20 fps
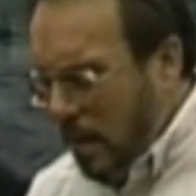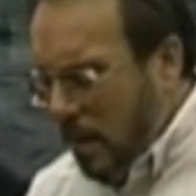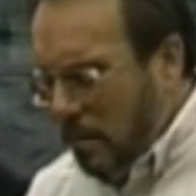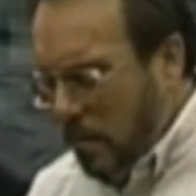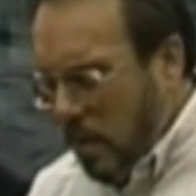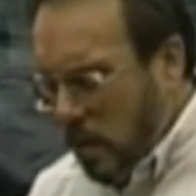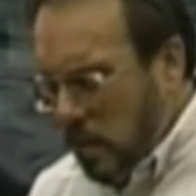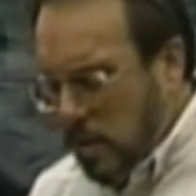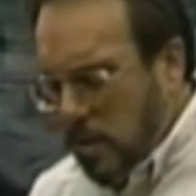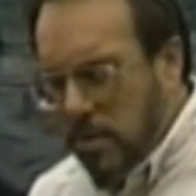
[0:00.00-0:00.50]

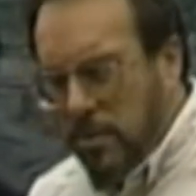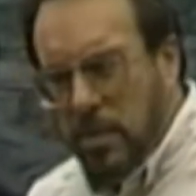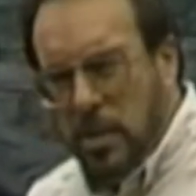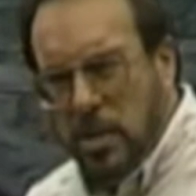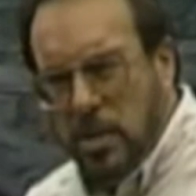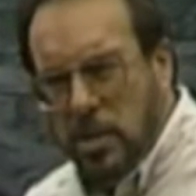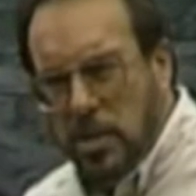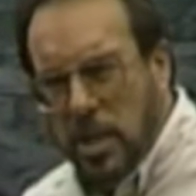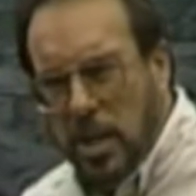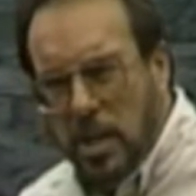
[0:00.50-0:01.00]
Most of
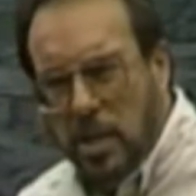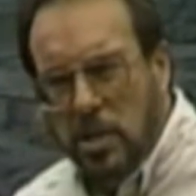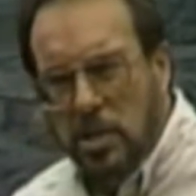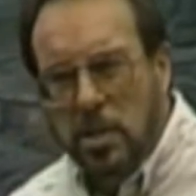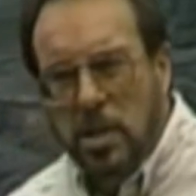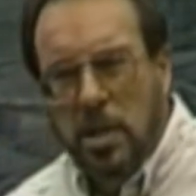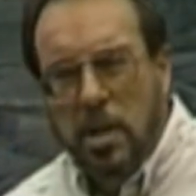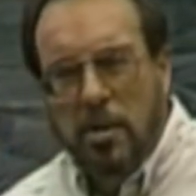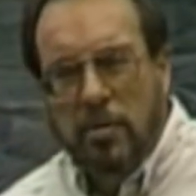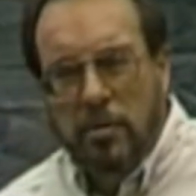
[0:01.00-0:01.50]
these
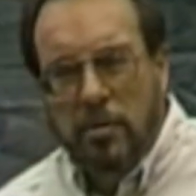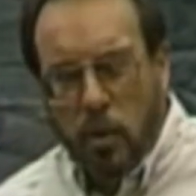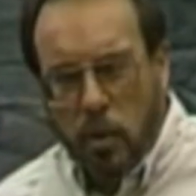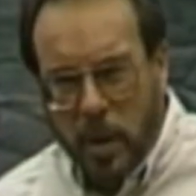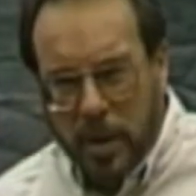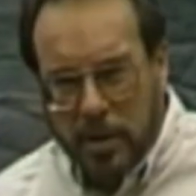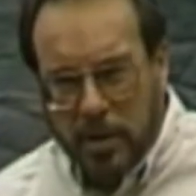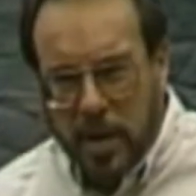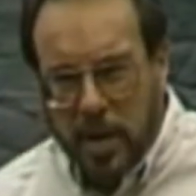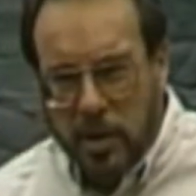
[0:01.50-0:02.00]
things, for
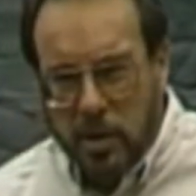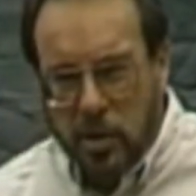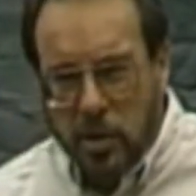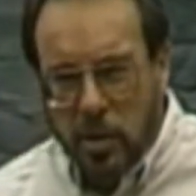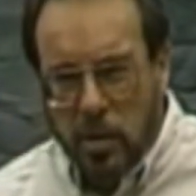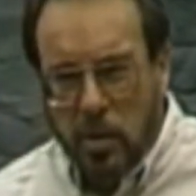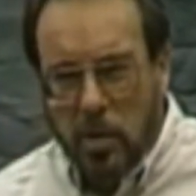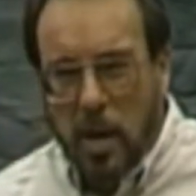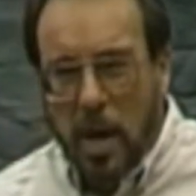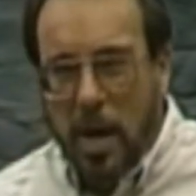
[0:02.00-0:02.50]
what they
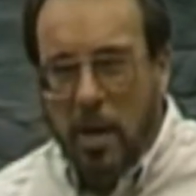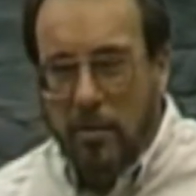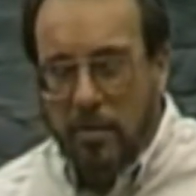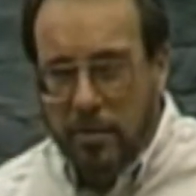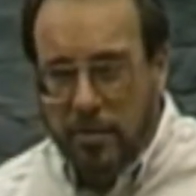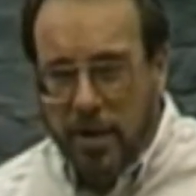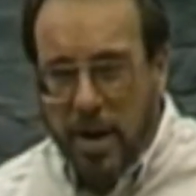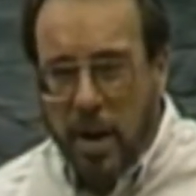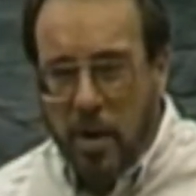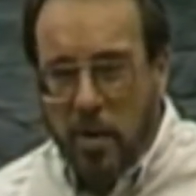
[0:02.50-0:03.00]
do, are
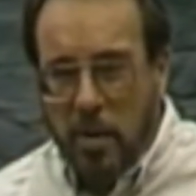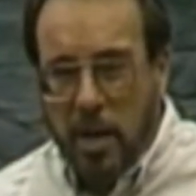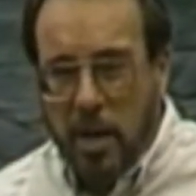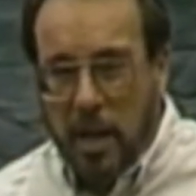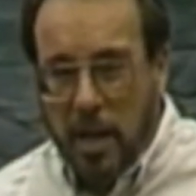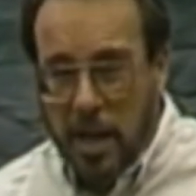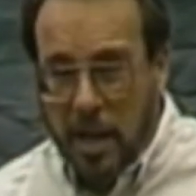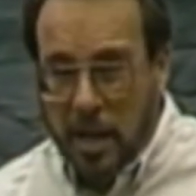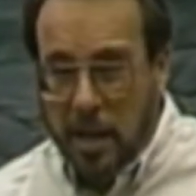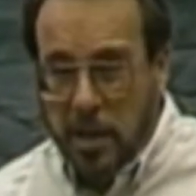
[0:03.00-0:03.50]

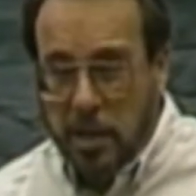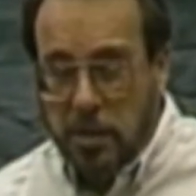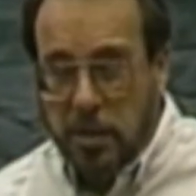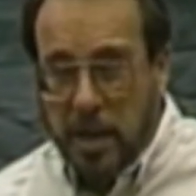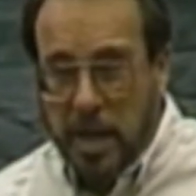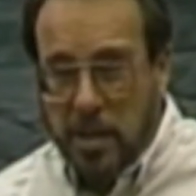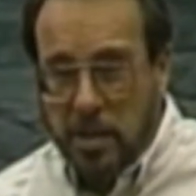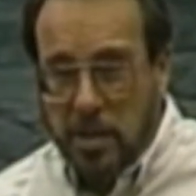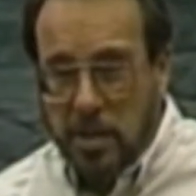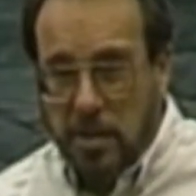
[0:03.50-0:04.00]
very
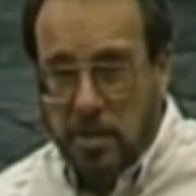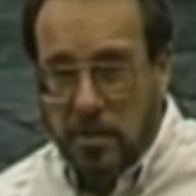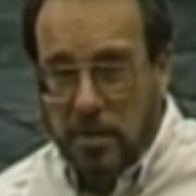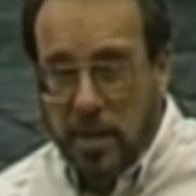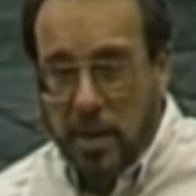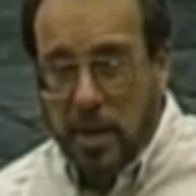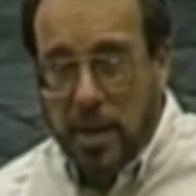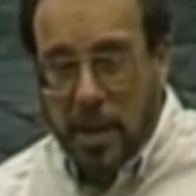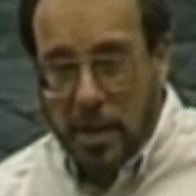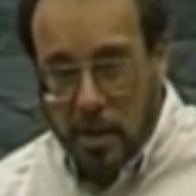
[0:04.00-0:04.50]
inexpensive
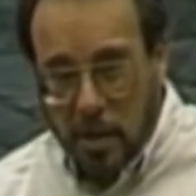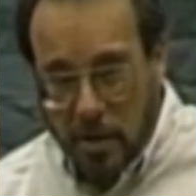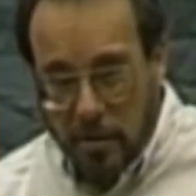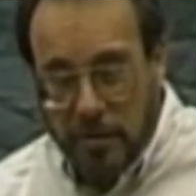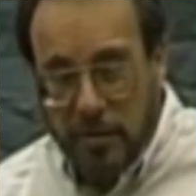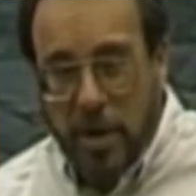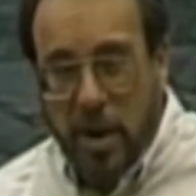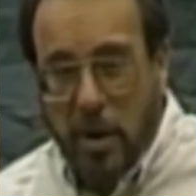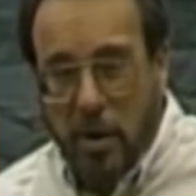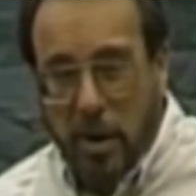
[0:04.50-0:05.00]
and they're
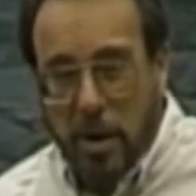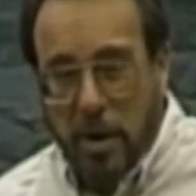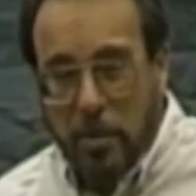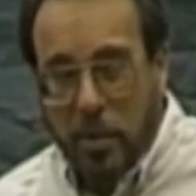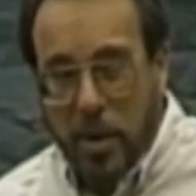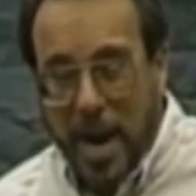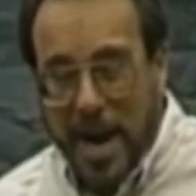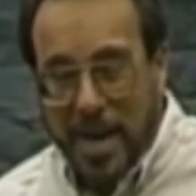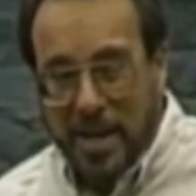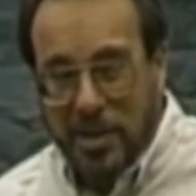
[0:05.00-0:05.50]
very
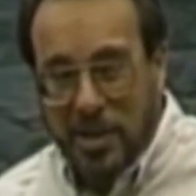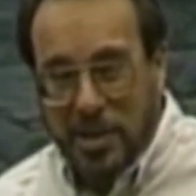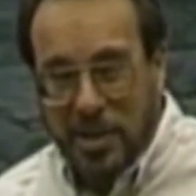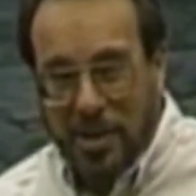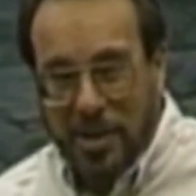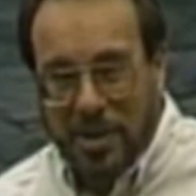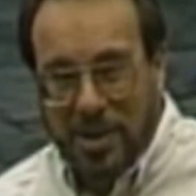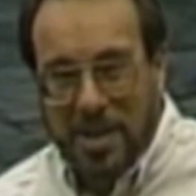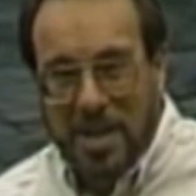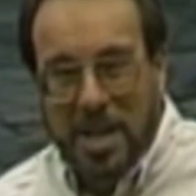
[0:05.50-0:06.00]

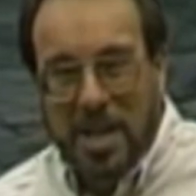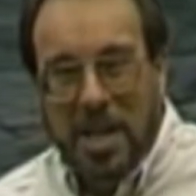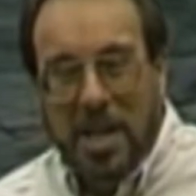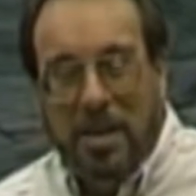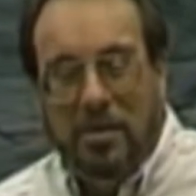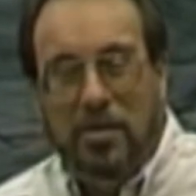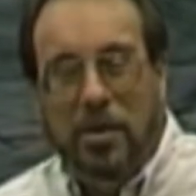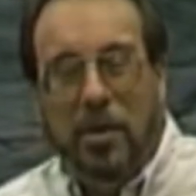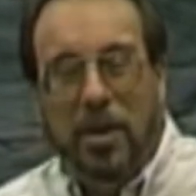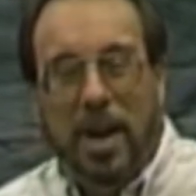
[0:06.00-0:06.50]
practical. And
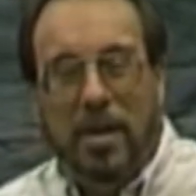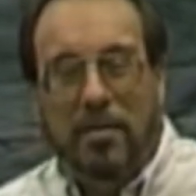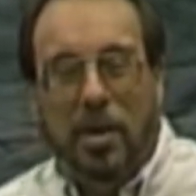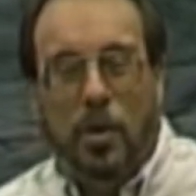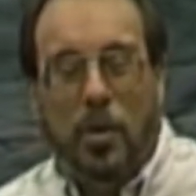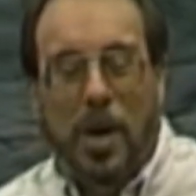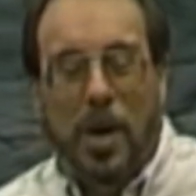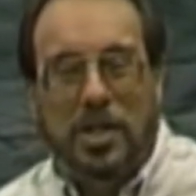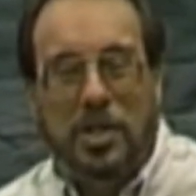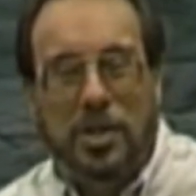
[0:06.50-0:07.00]
if you have a
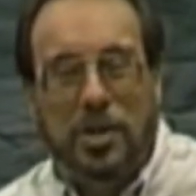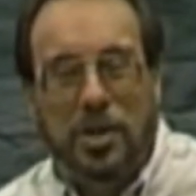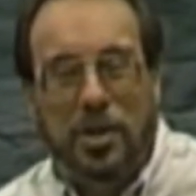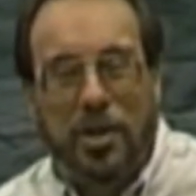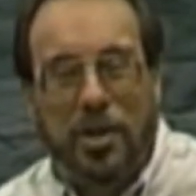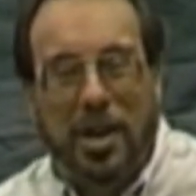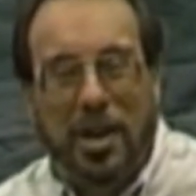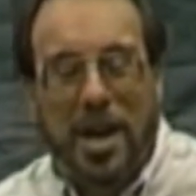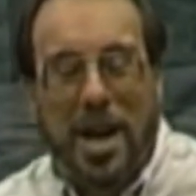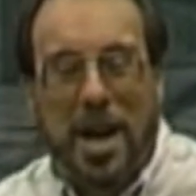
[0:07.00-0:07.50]
question
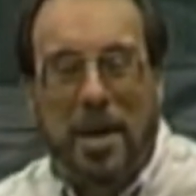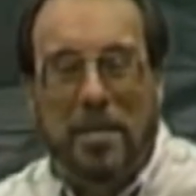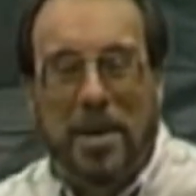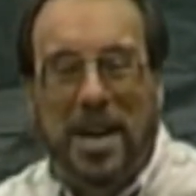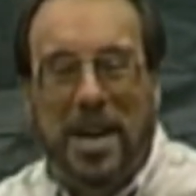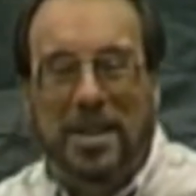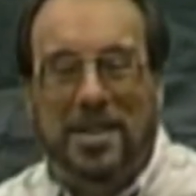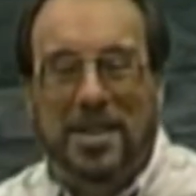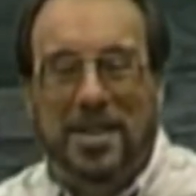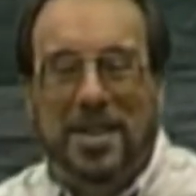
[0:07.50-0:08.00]
or a
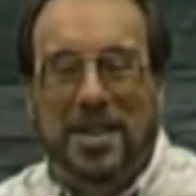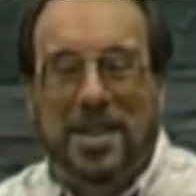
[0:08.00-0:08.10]
comment,